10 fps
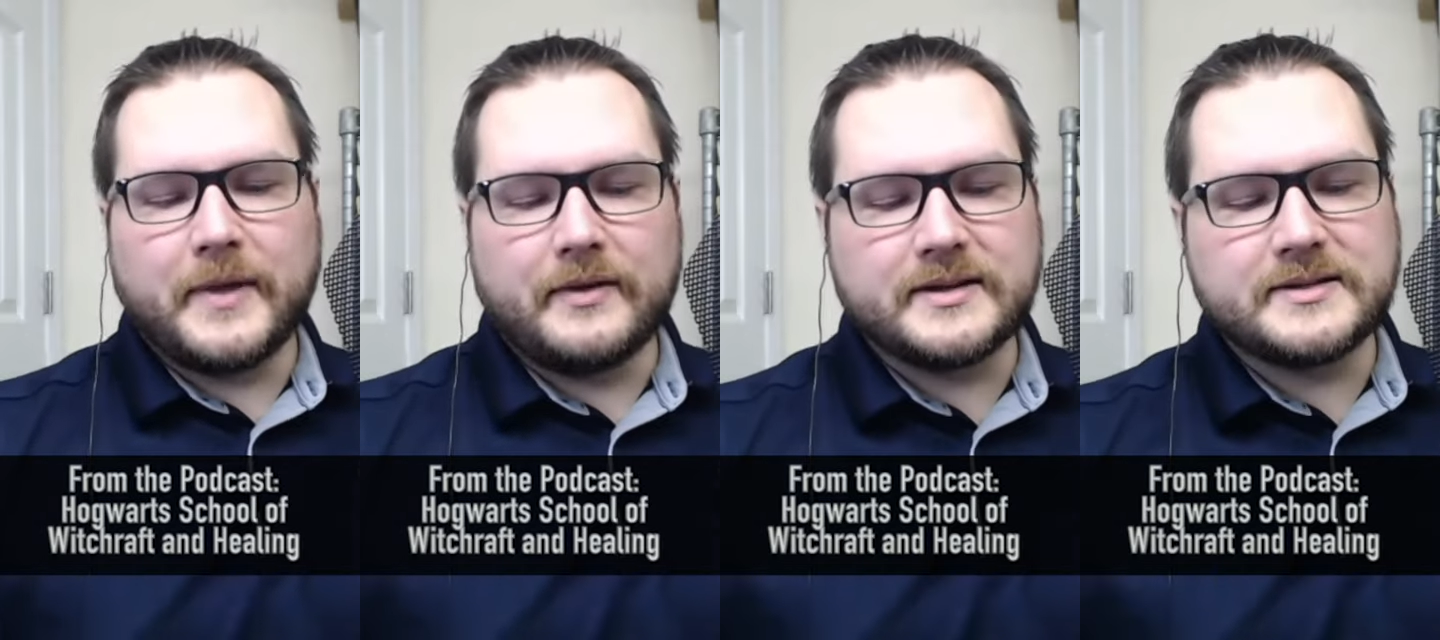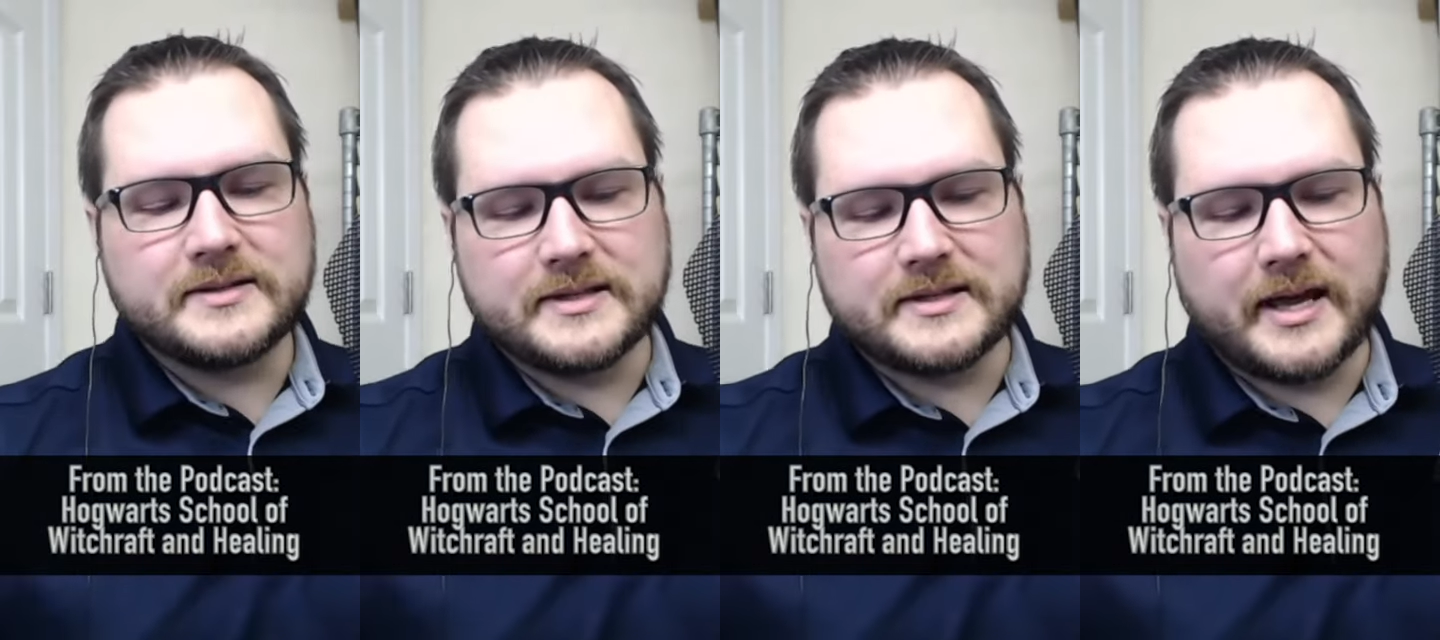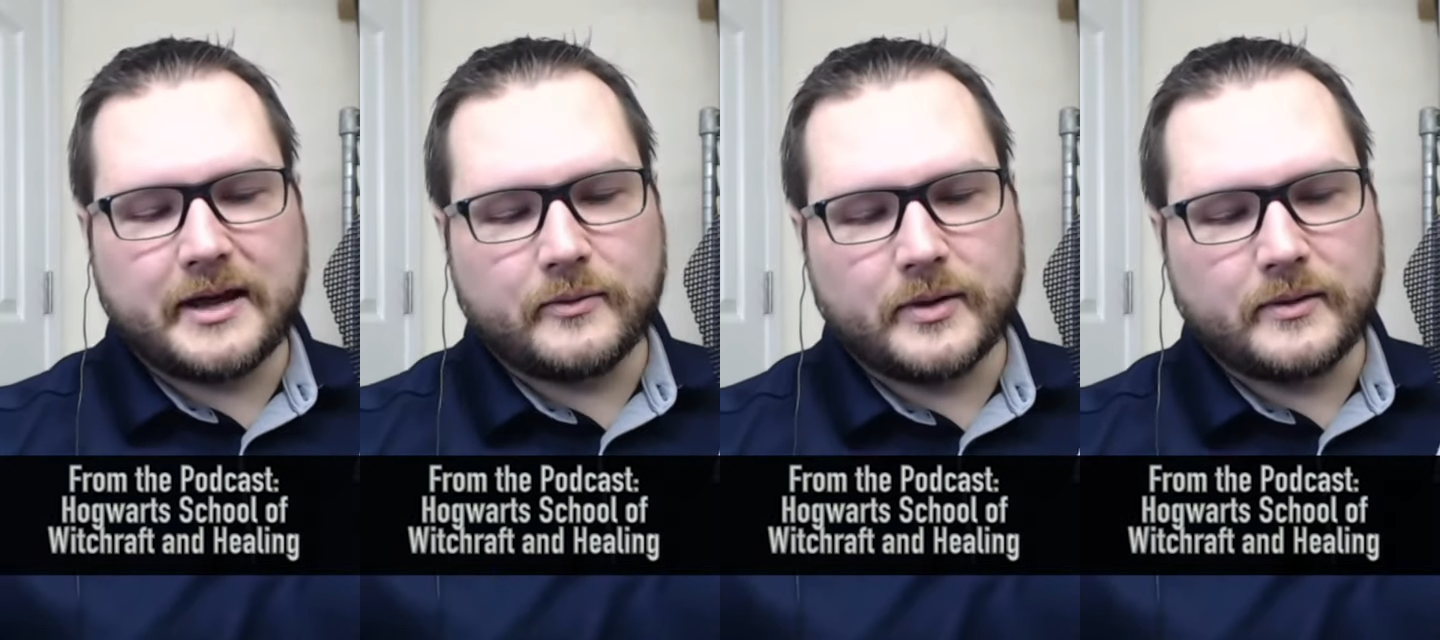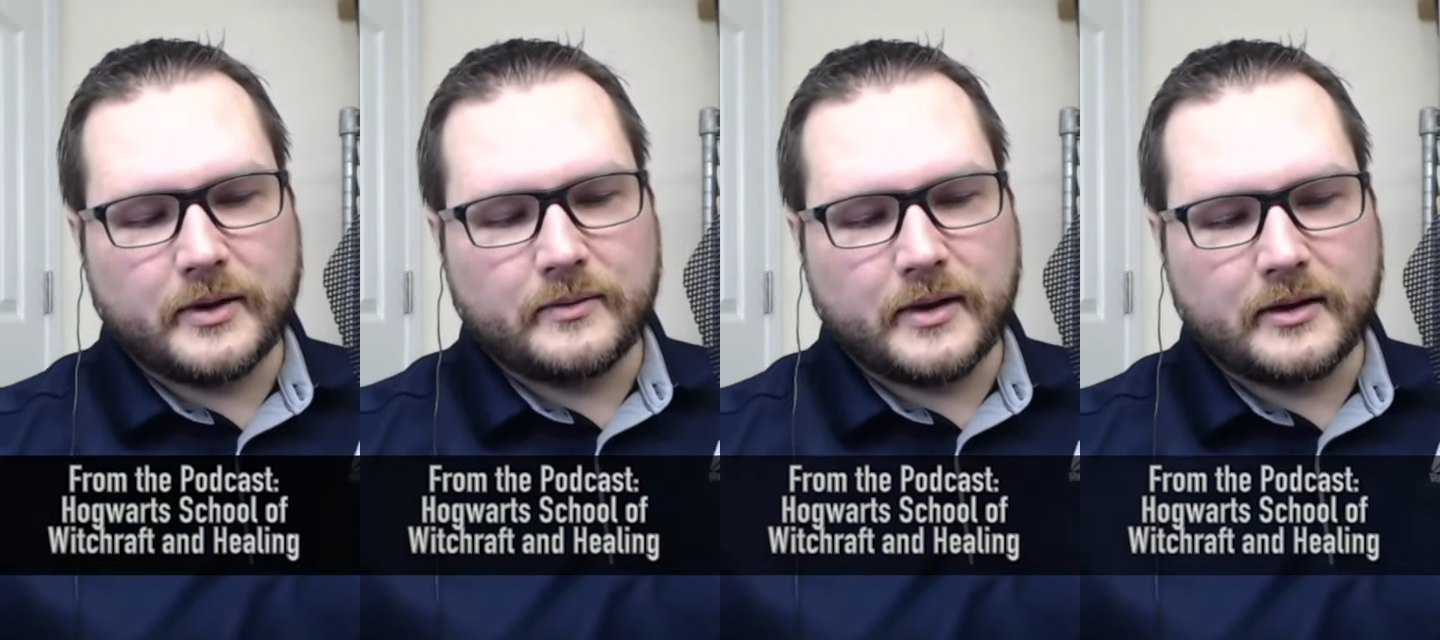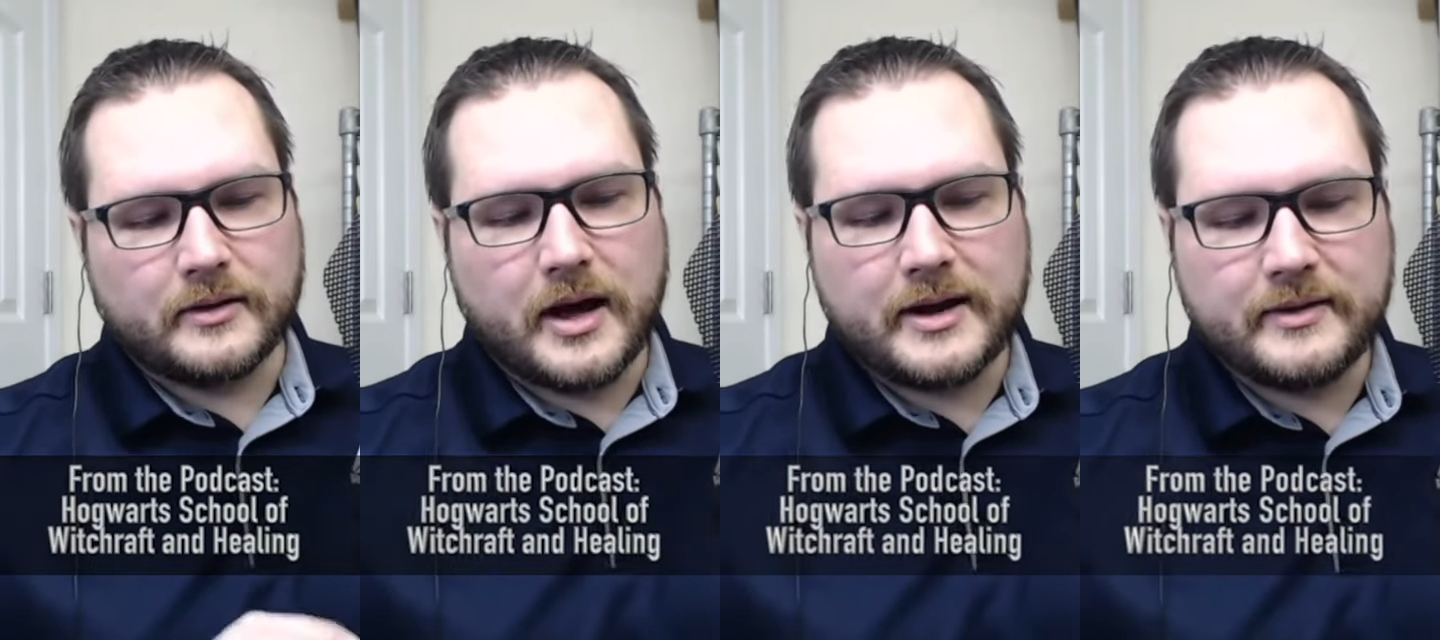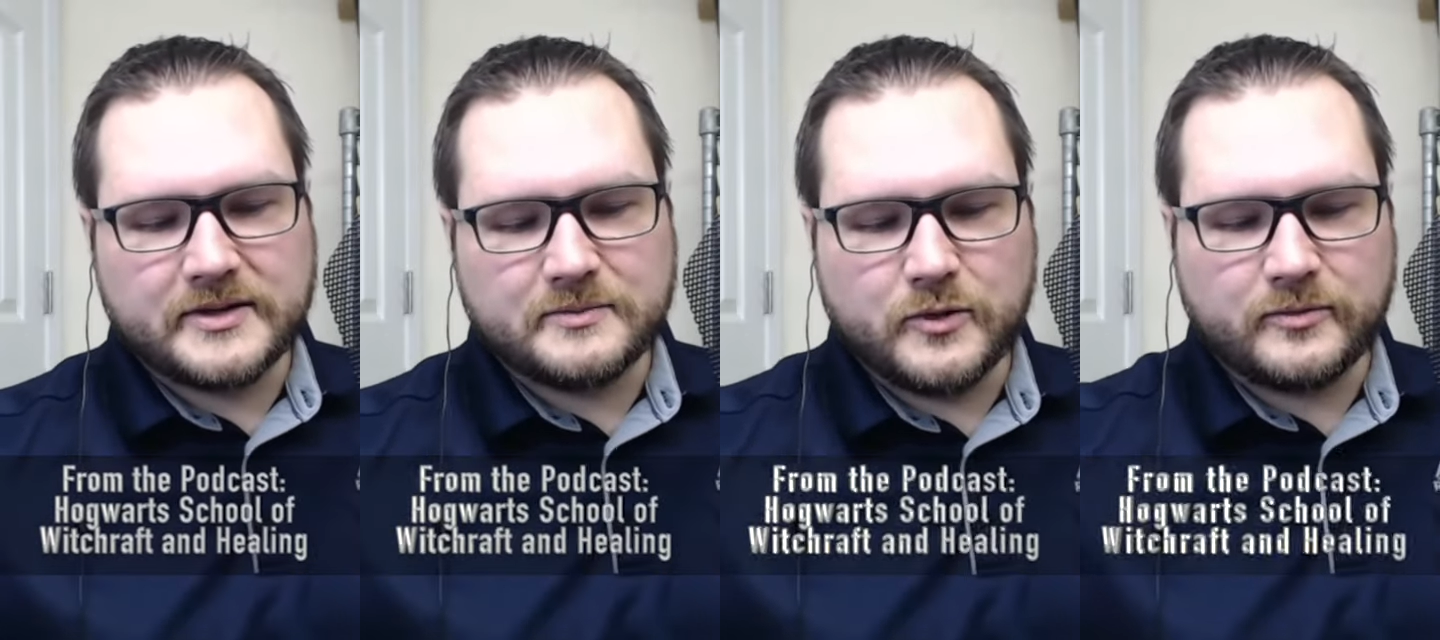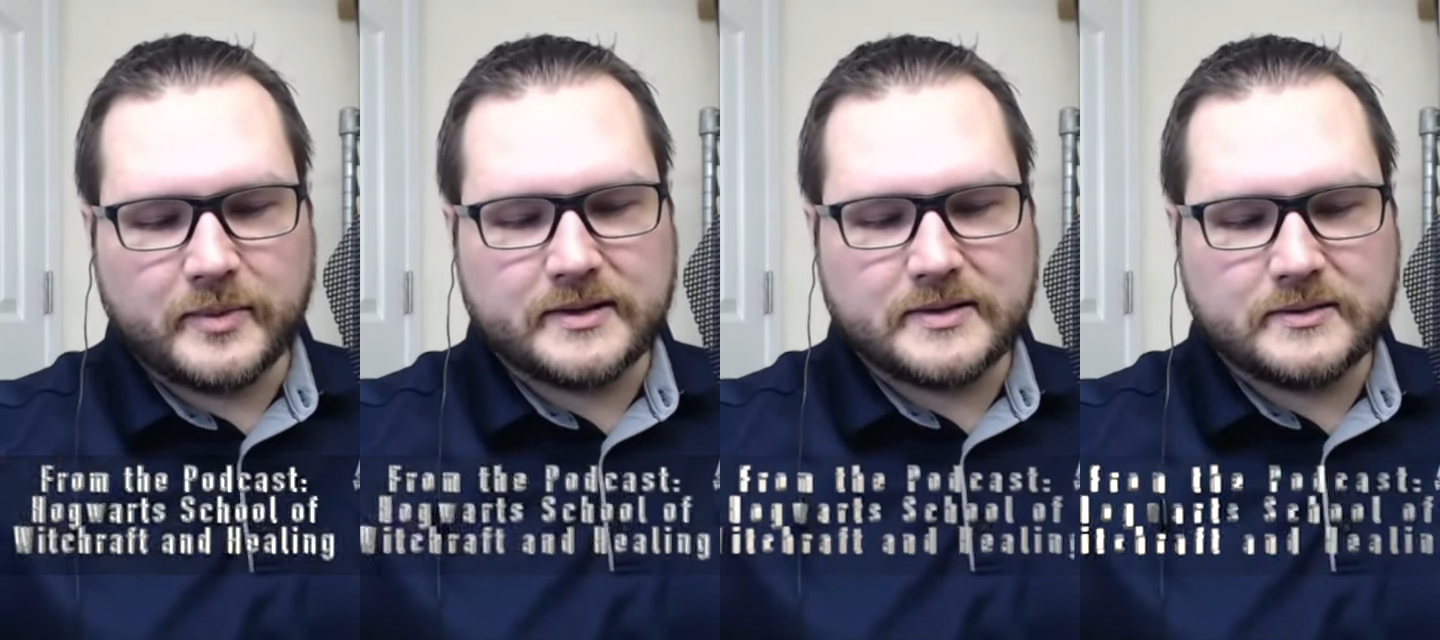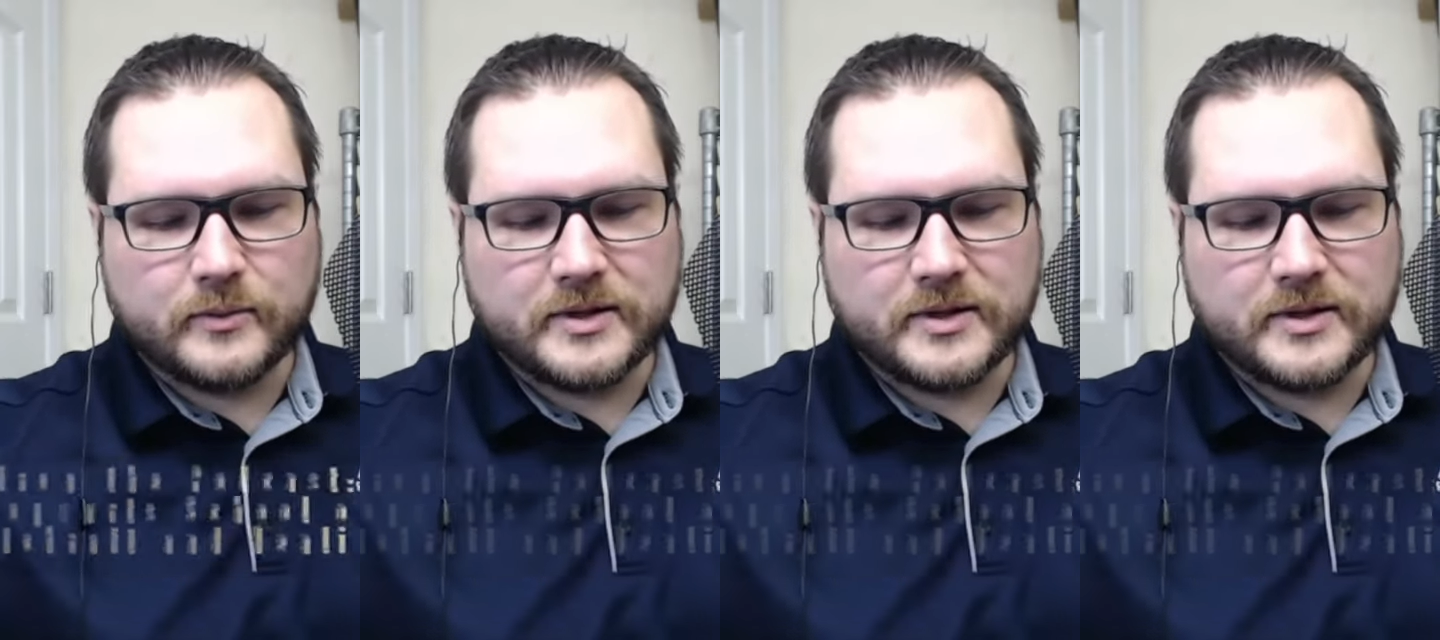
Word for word: And this is the thing when, and, and a lot of these movements